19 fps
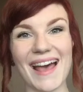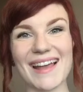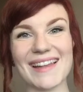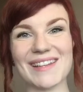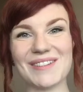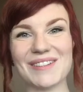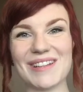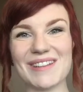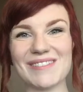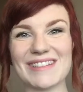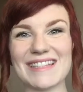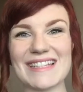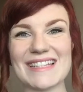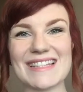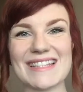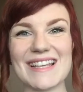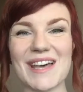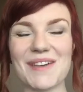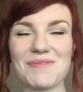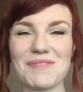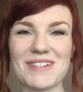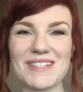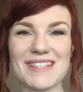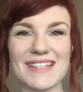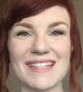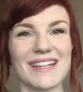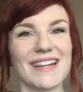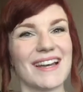Hello lovelies, I'm
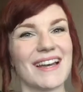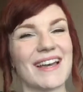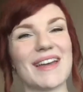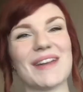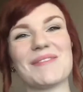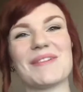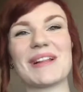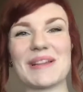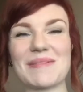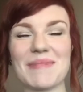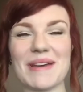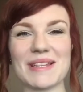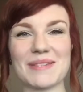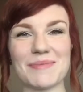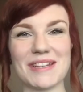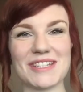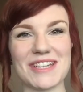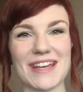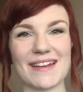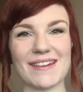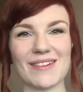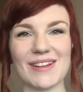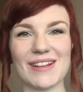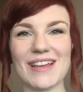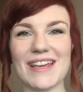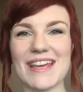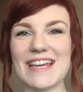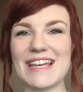Christina and welcome back to my
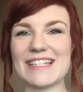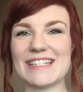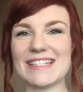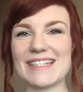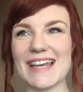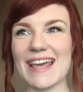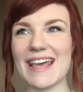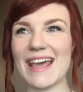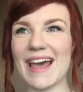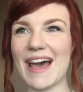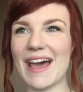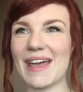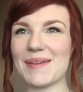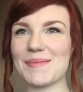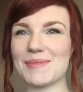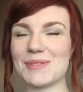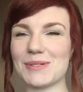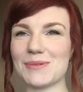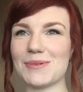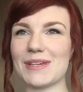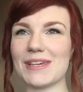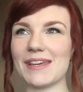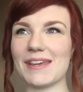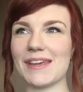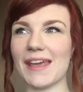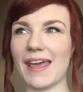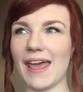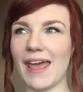channel. Today I am
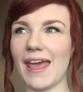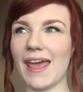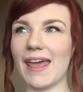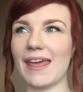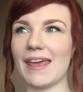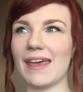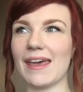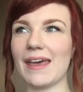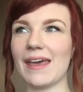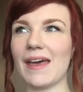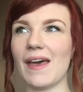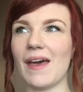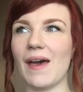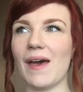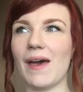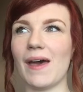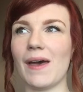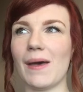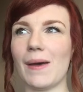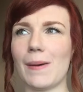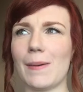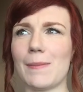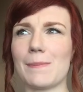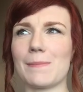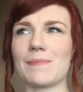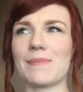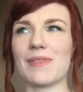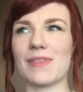doing a
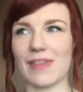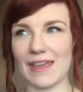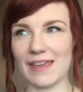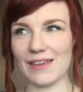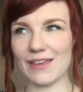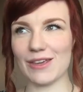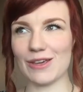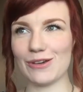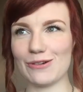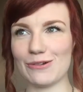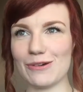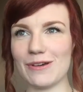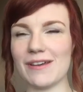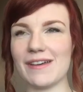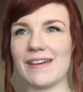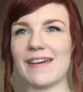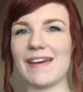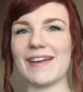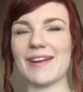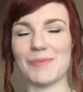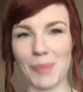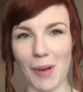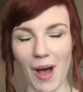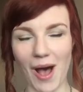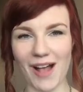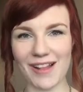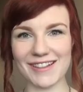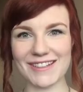thank you, an
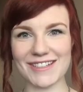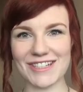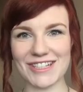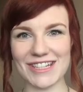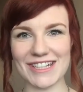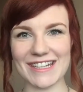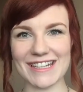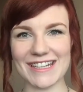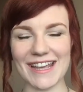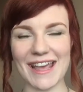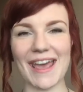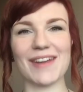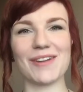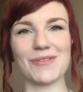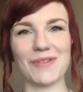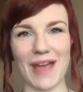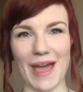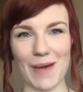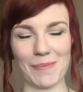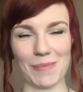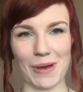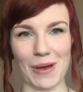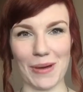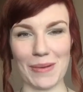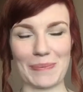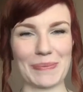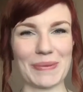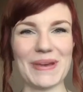apology, and a
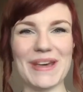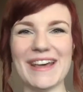wrap-up.